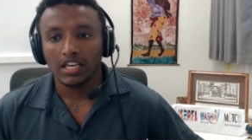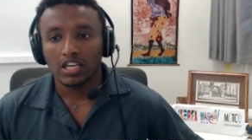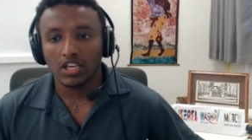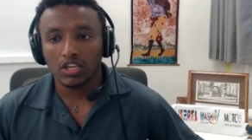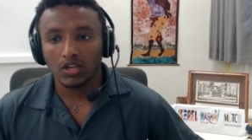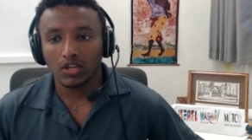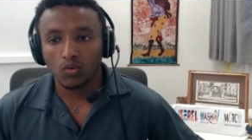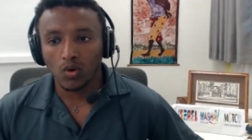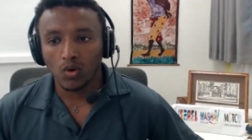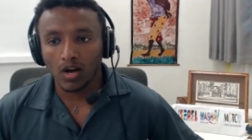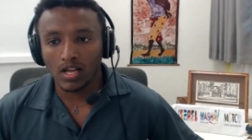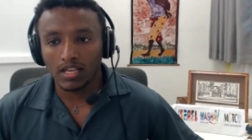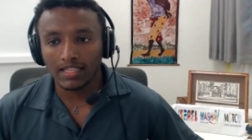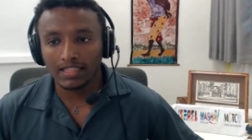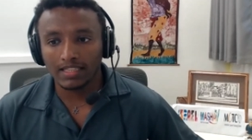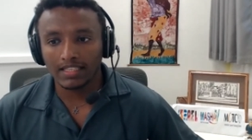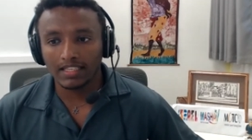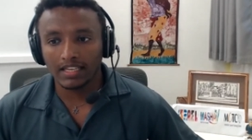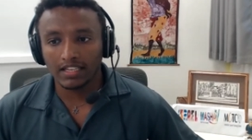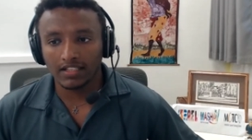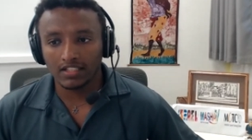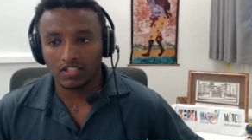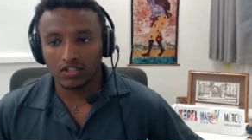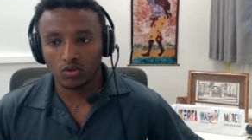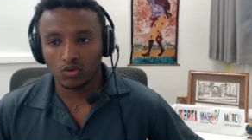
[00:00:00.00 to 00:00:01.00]
Equality
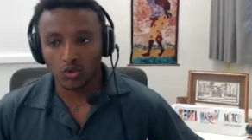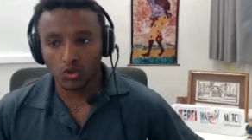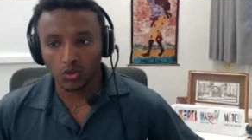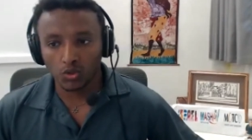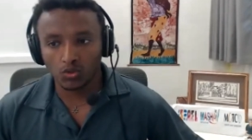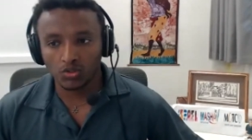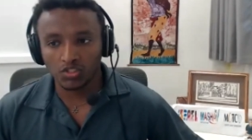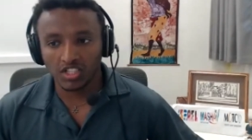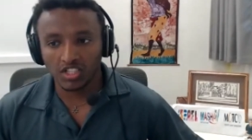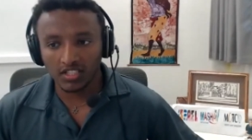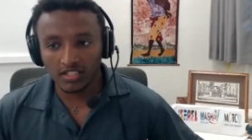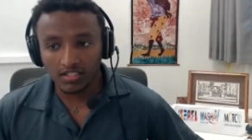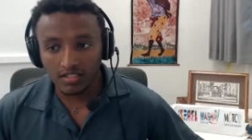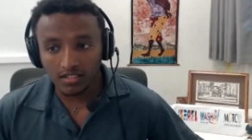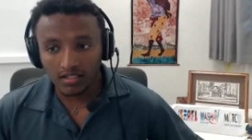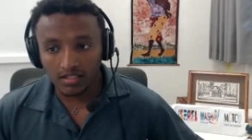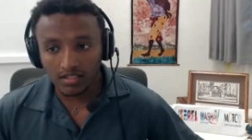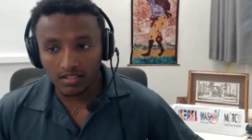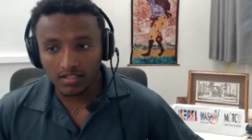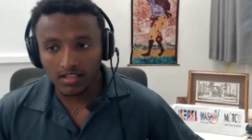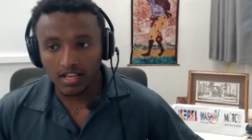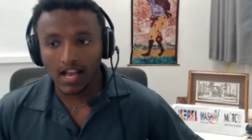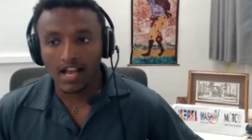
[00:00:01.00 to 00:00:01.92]
and Social Justice,